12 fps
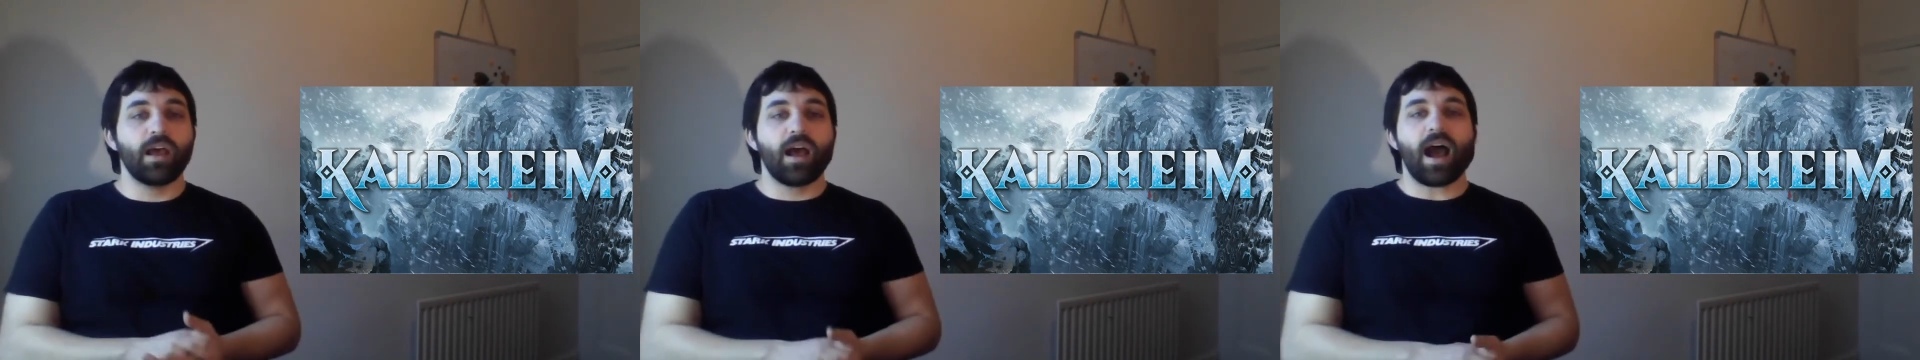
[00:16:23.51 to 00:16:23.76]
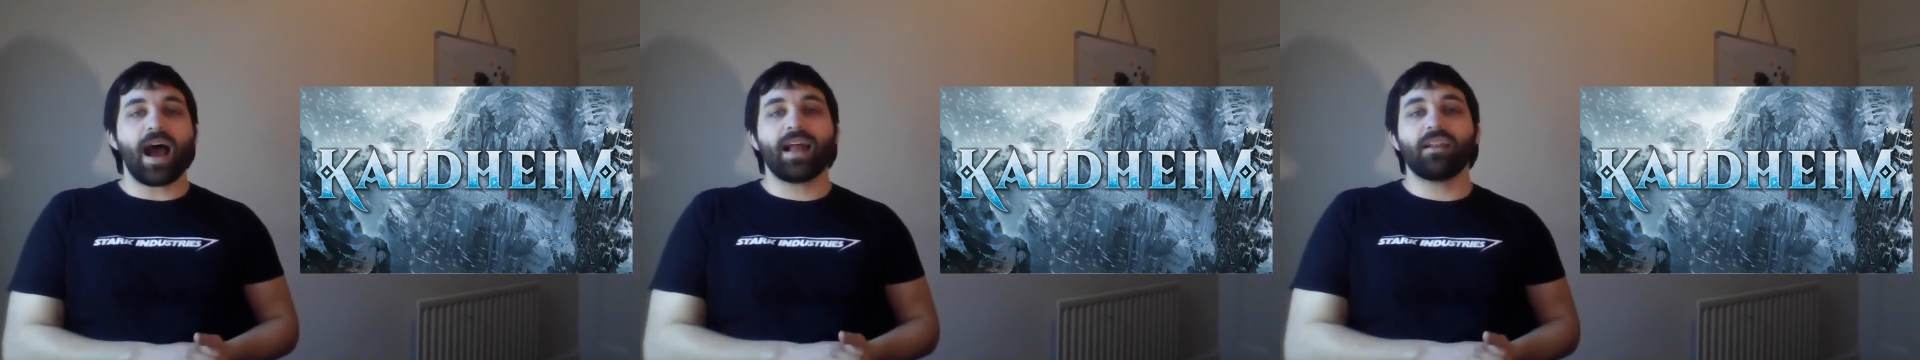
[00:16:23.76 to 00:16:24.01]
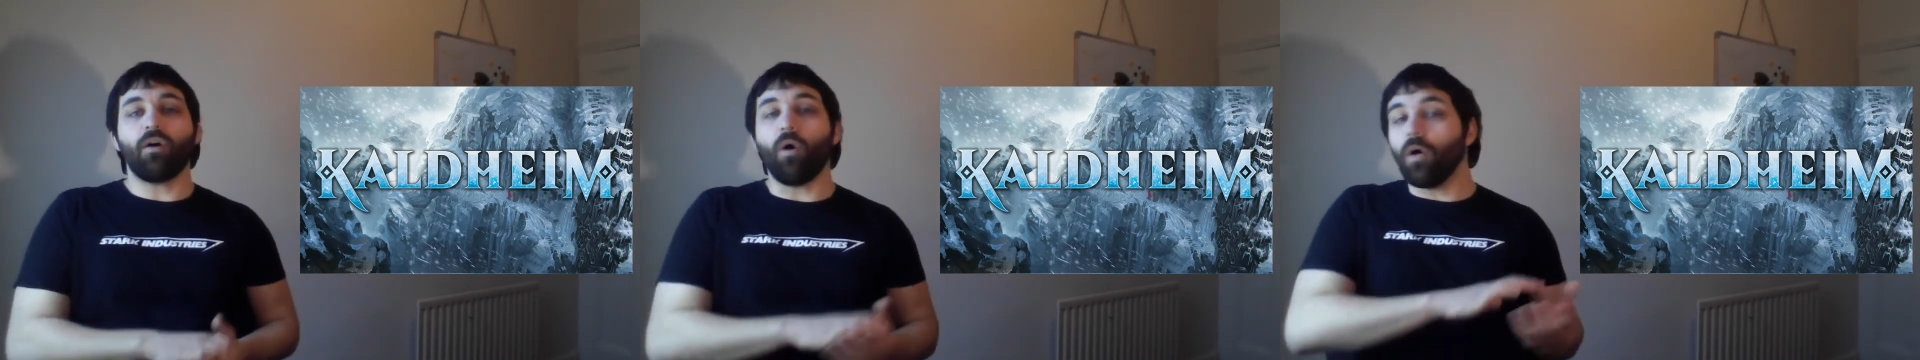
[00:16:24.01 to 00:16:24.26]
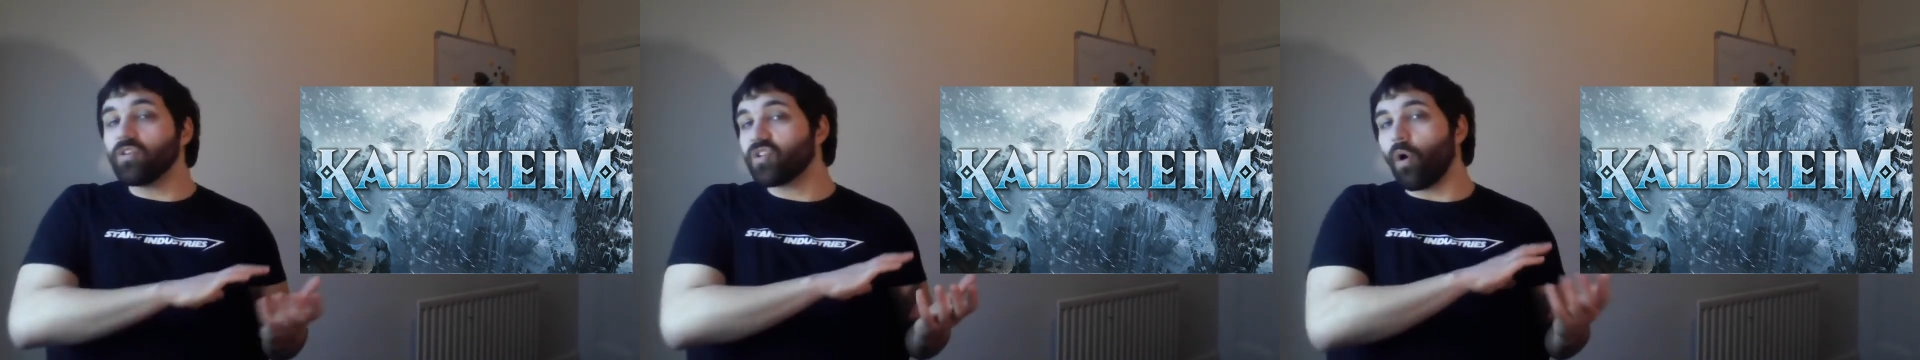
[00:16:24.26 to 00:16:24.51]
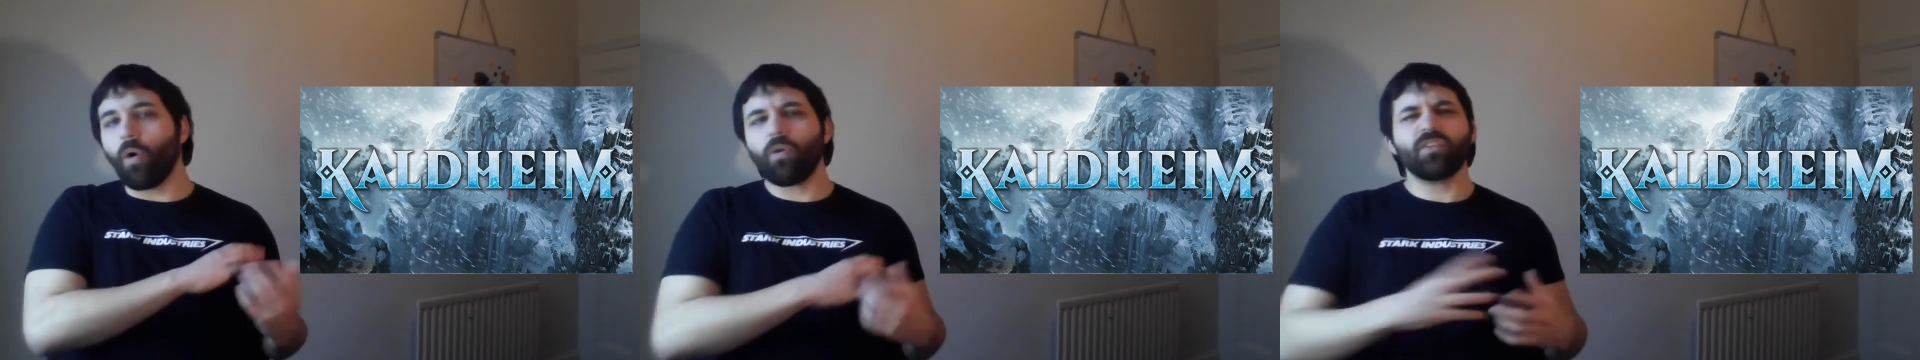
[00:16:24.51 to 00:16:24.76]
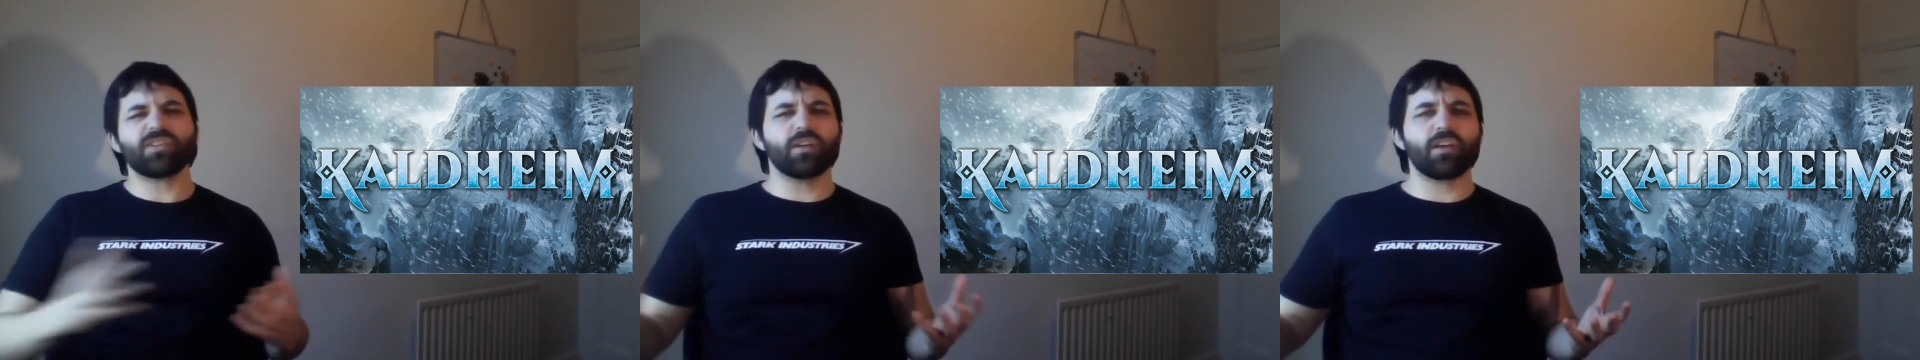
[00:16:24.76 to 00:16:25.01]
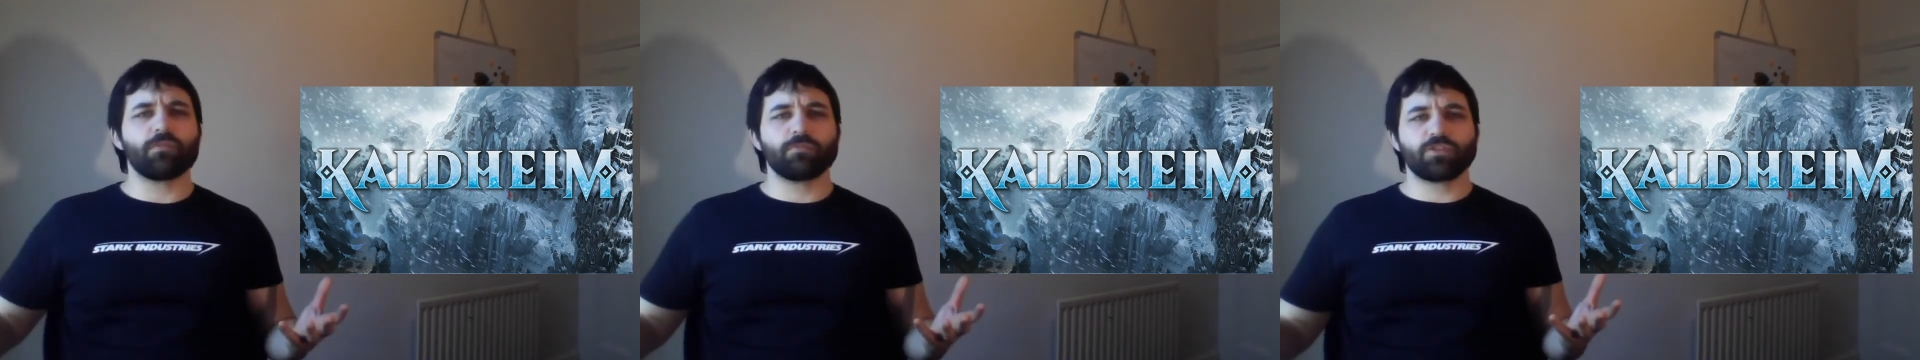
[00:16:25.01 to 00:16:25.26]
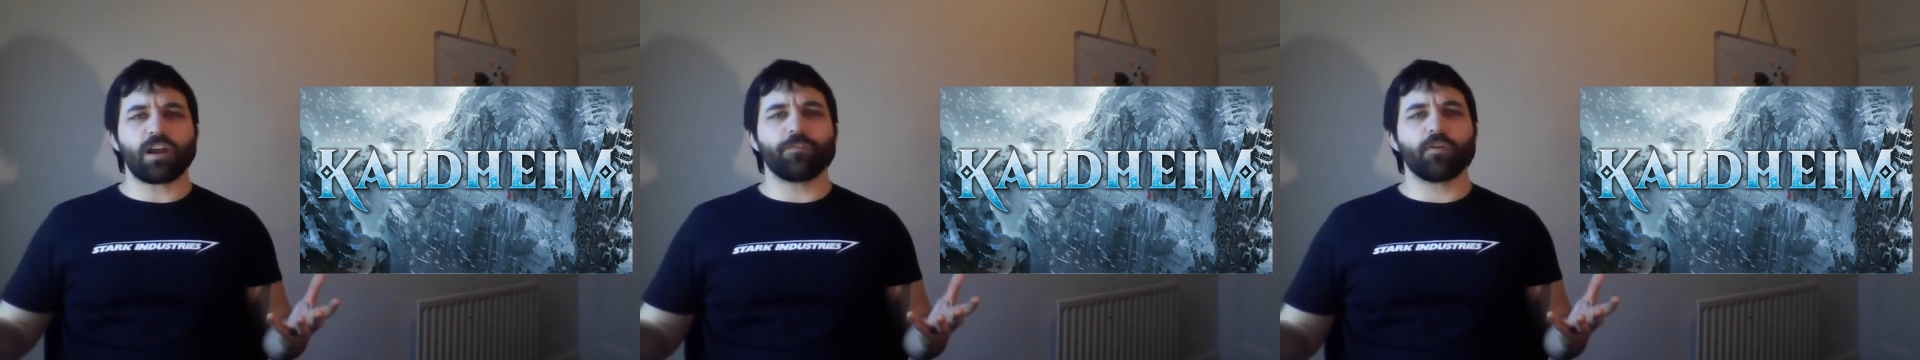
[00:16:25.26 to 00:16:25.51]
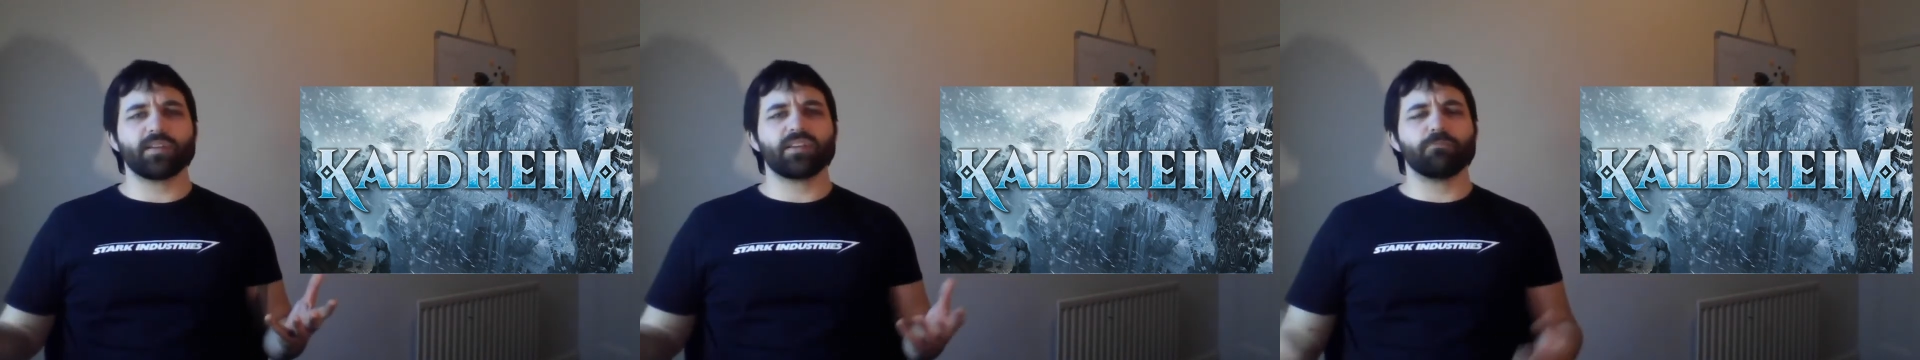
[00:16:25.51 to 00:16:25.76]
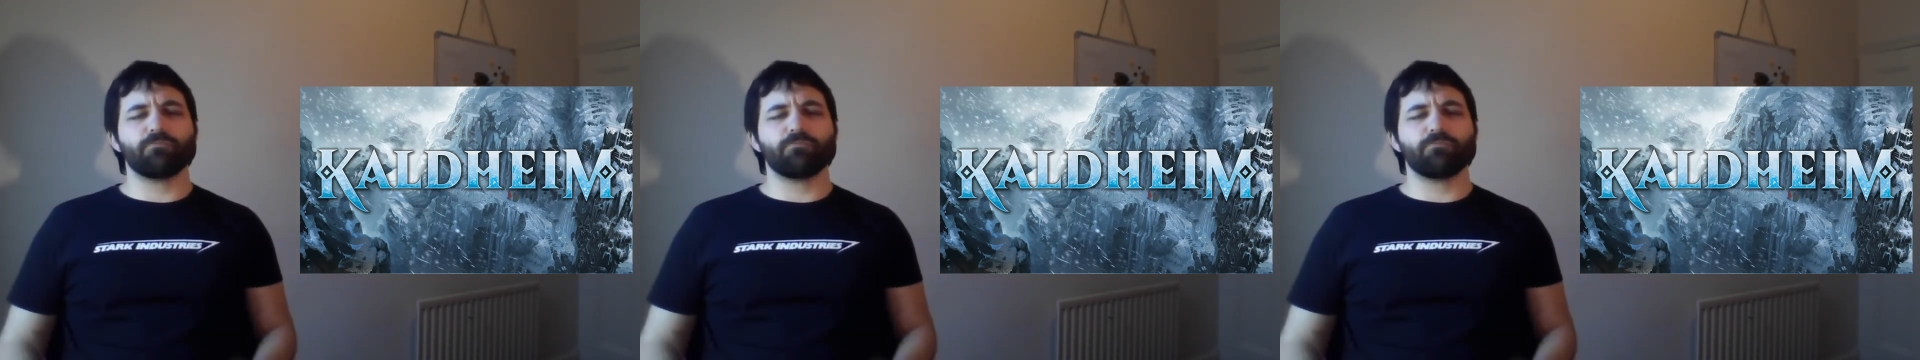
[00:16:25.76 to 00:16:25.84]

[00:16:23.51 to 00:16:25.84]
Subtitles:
and also all these other draft formats that